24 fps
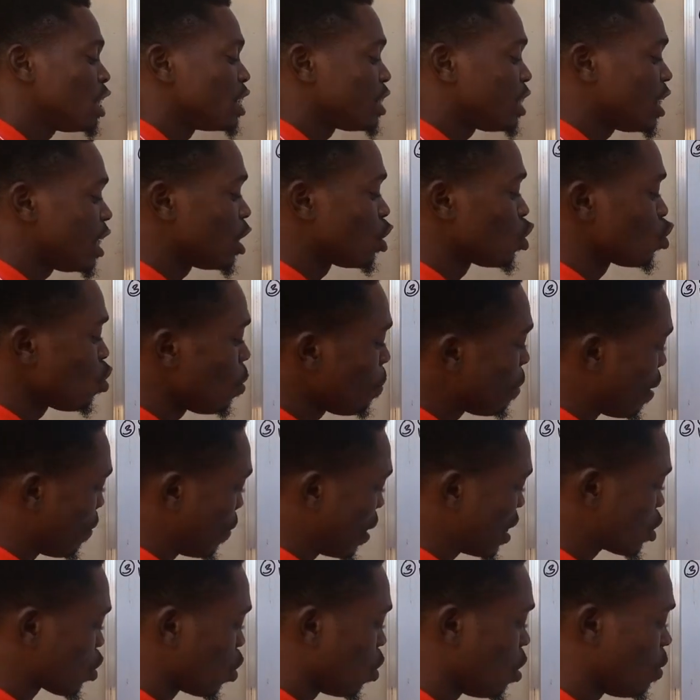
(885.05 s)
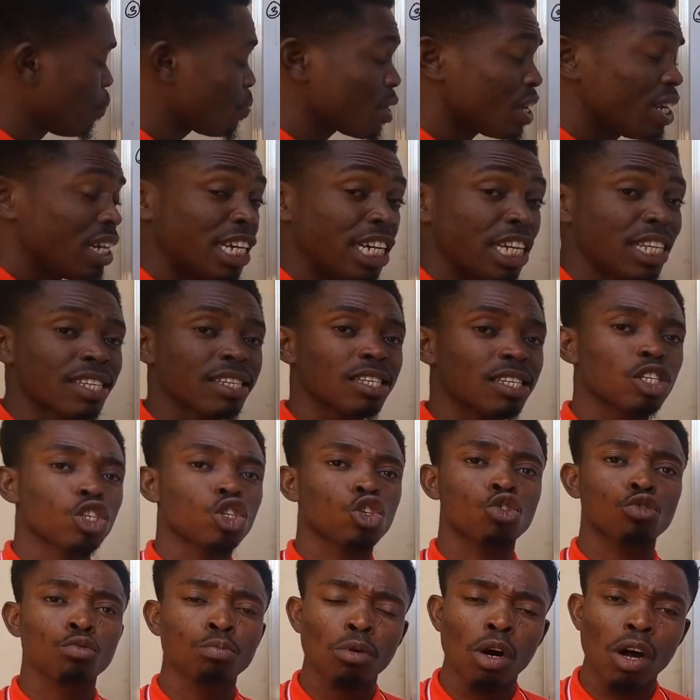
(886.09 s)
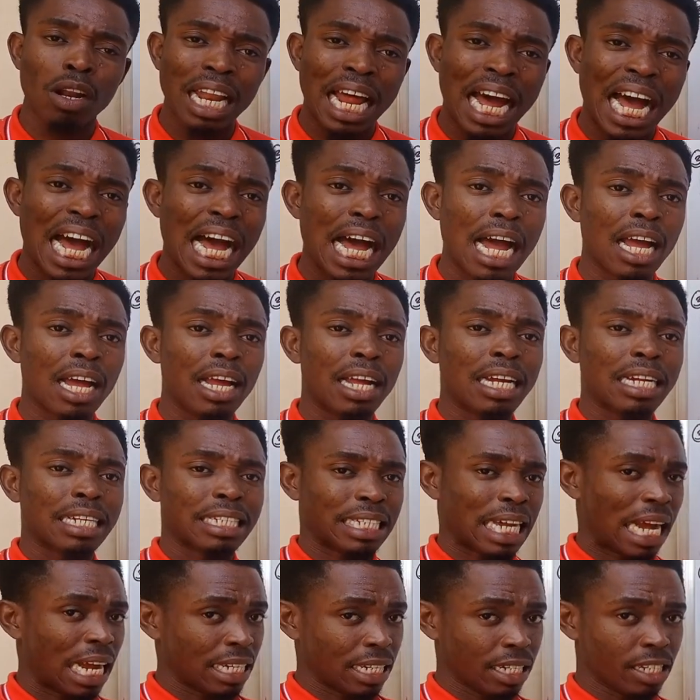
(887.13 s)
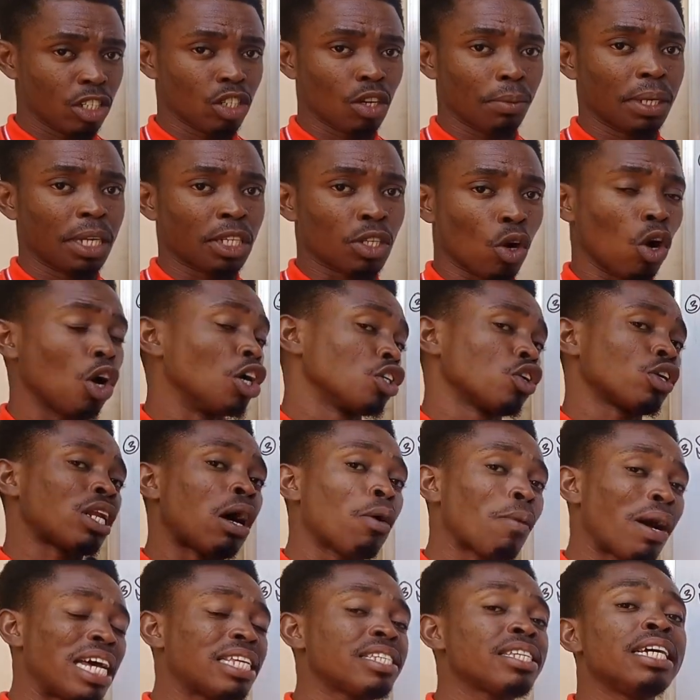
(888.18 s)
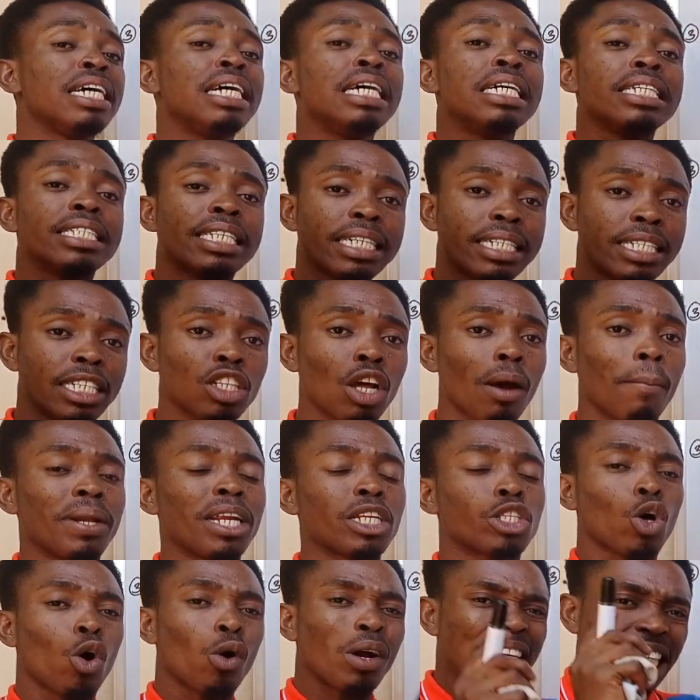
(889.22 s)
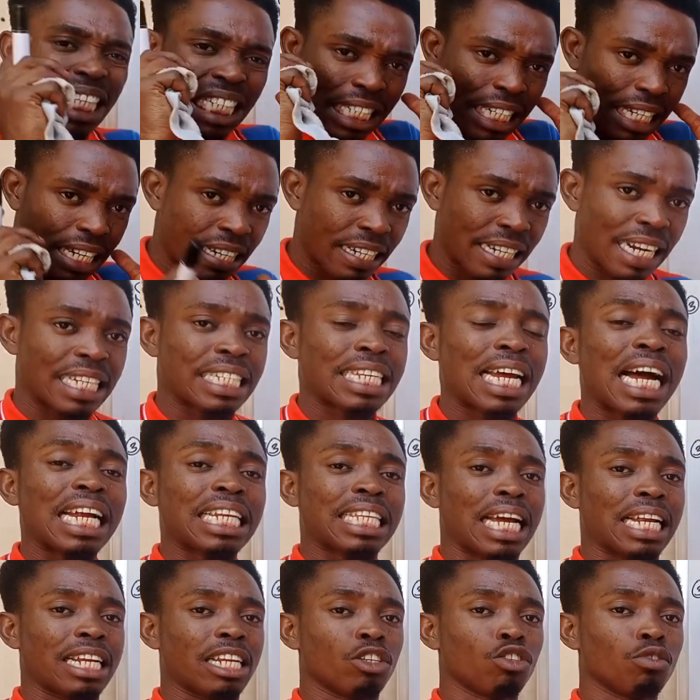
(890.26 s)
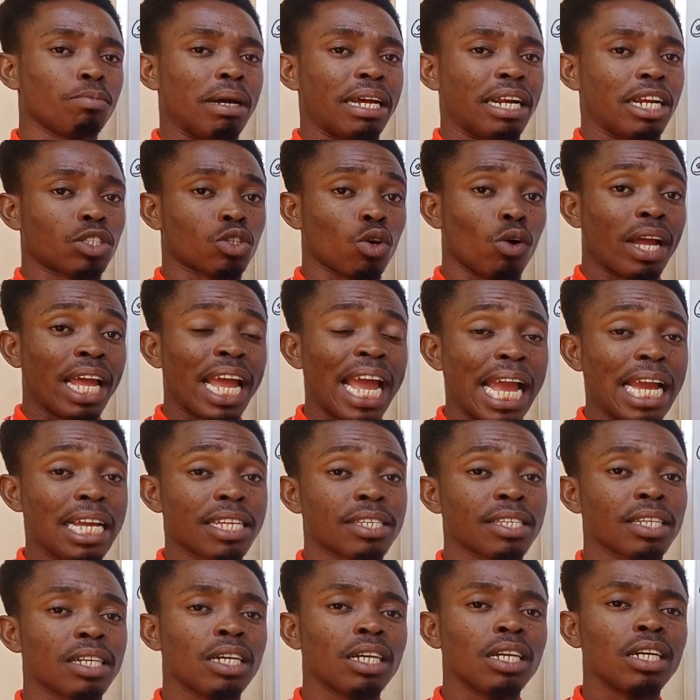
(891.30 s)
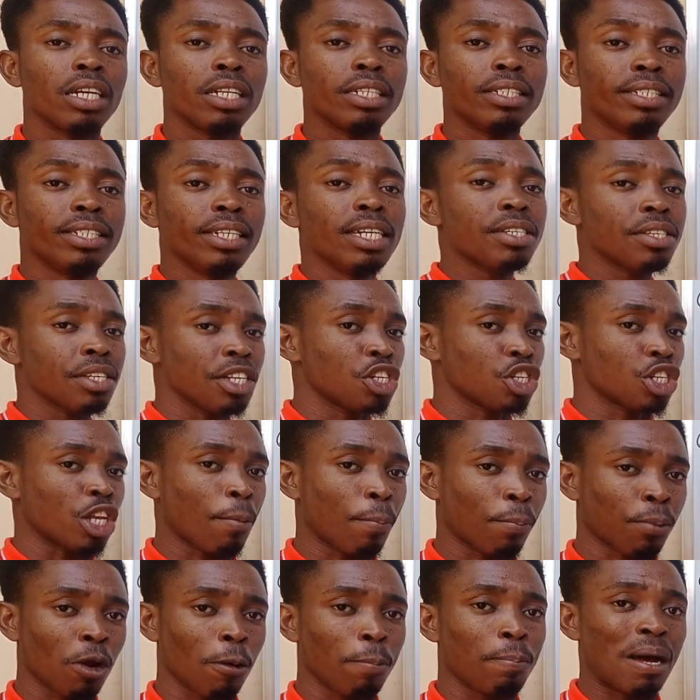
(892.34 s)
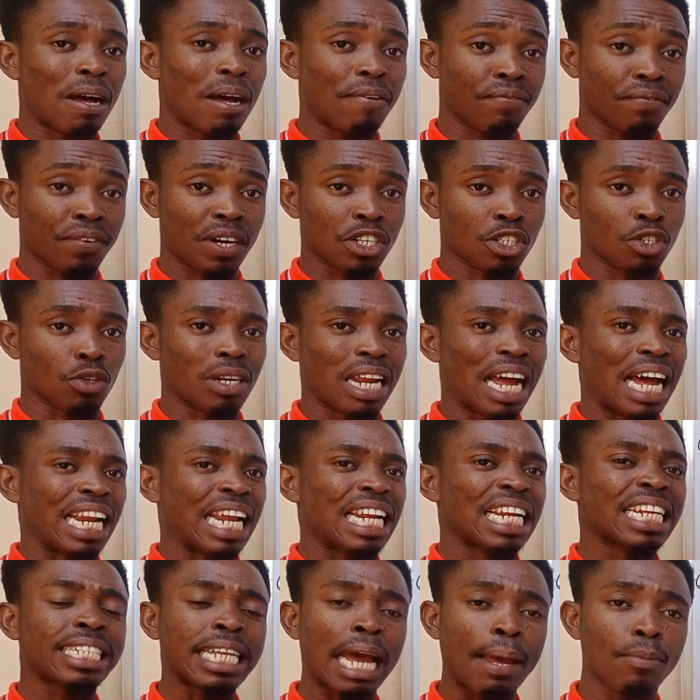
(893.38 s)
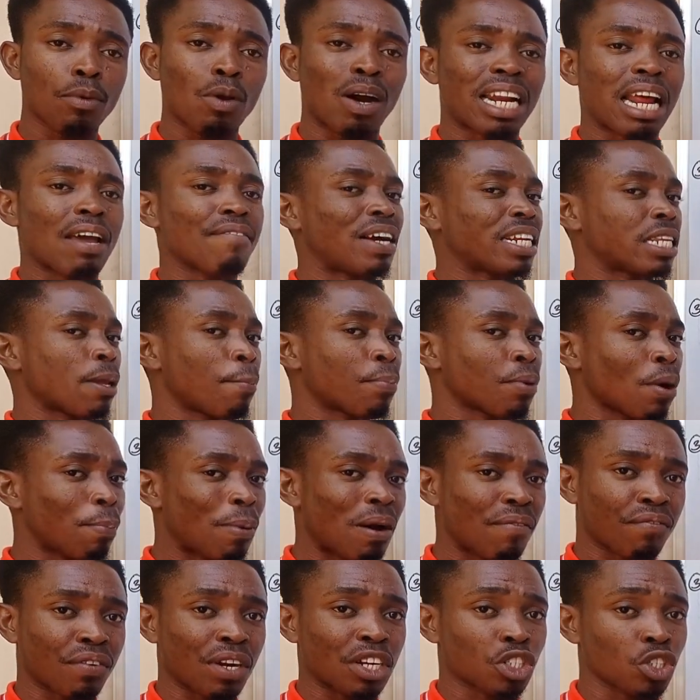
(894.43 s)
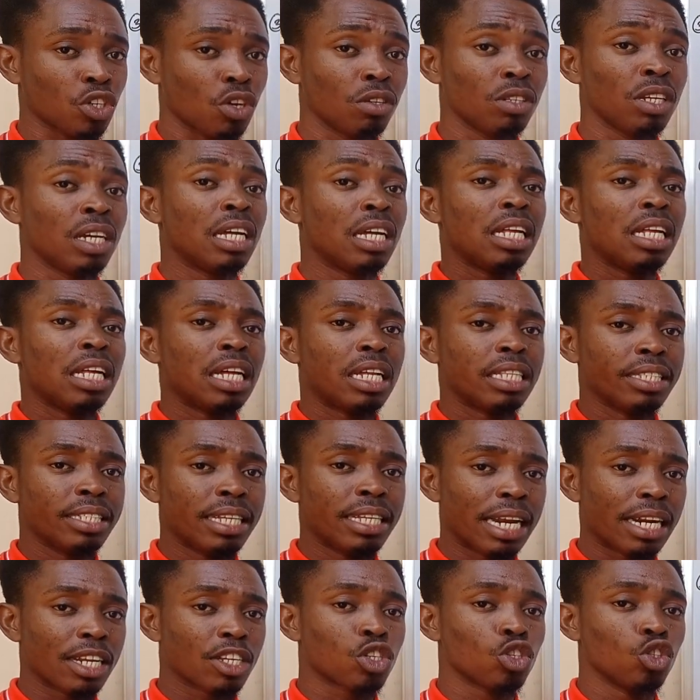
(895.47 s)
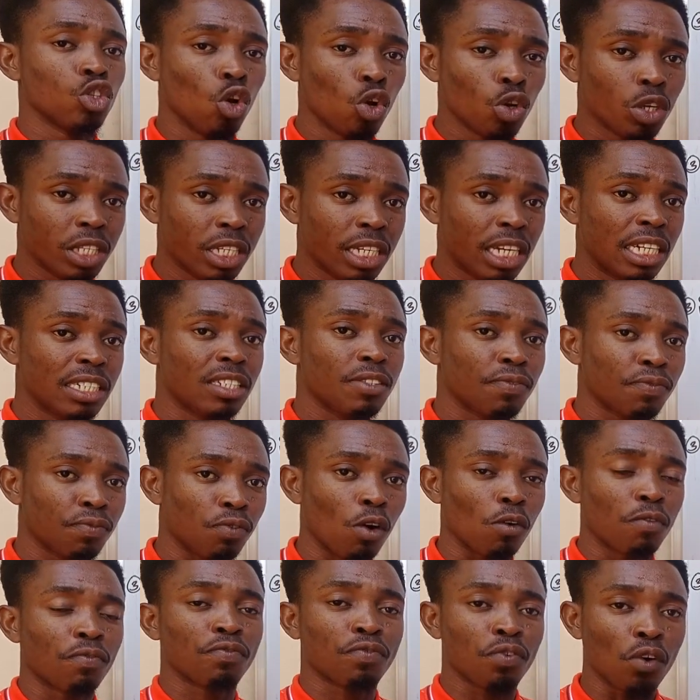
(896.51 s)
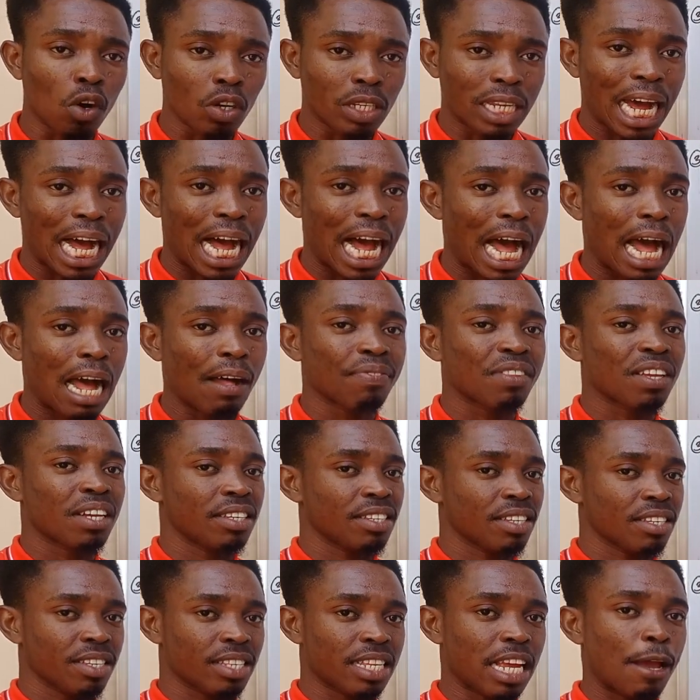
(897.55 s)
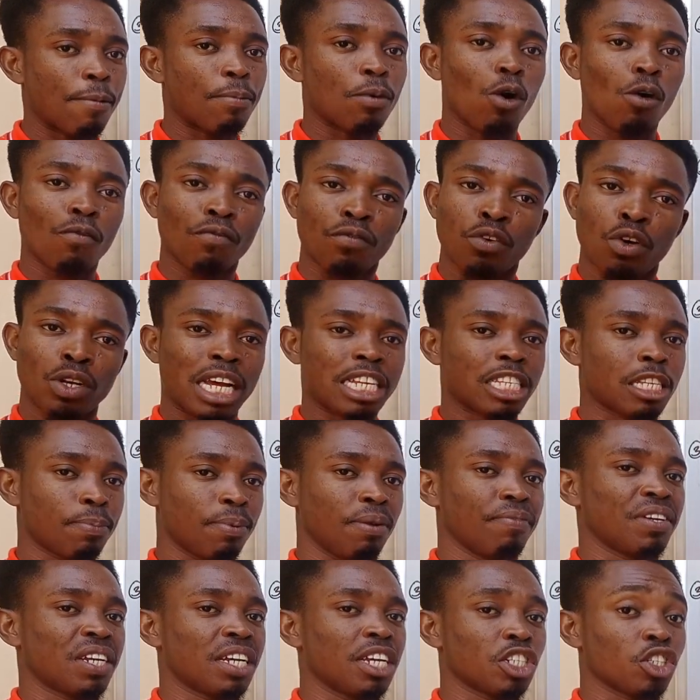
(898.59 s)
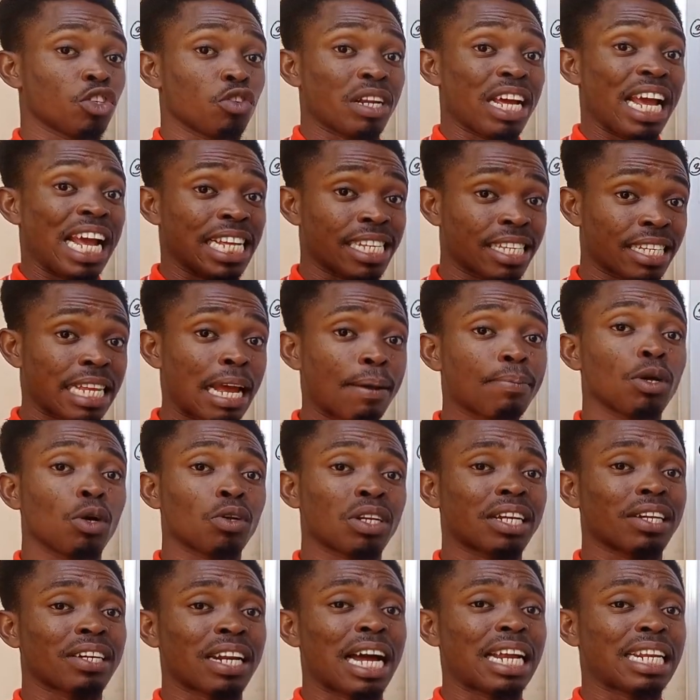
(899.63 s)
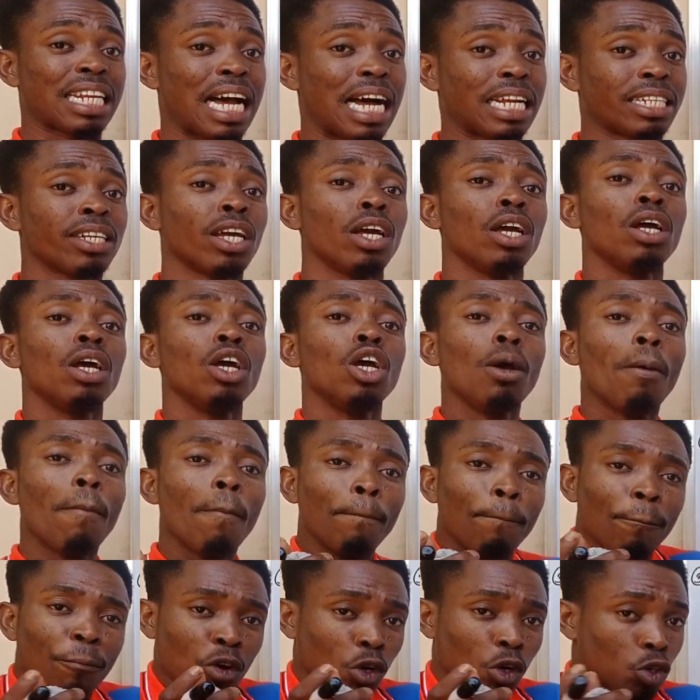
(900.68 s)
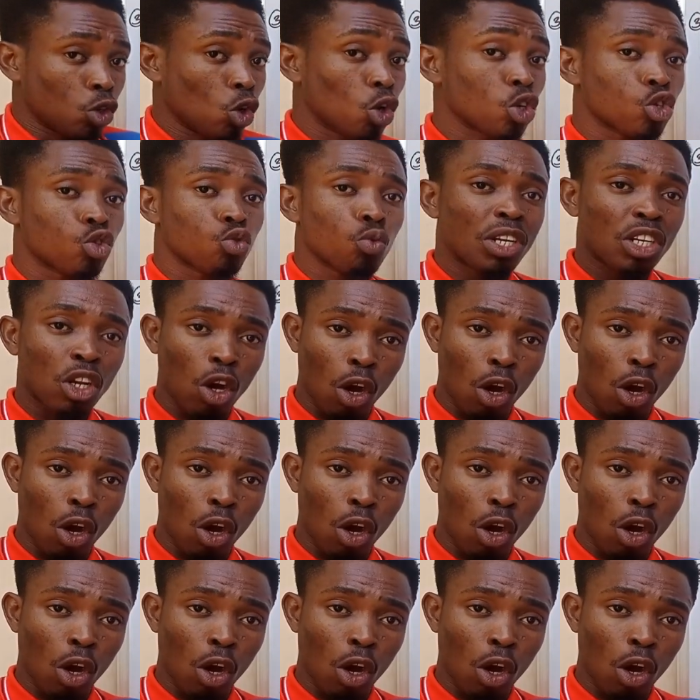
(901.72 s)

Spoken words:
the numerator is smaller than the denominator. Or in other words, the denominator is greater than the numerator. Hence, this is a proper fraction. And anytime you arrive at a proper fraction, there is no need for further step or further simplification, except on the ground that for those doing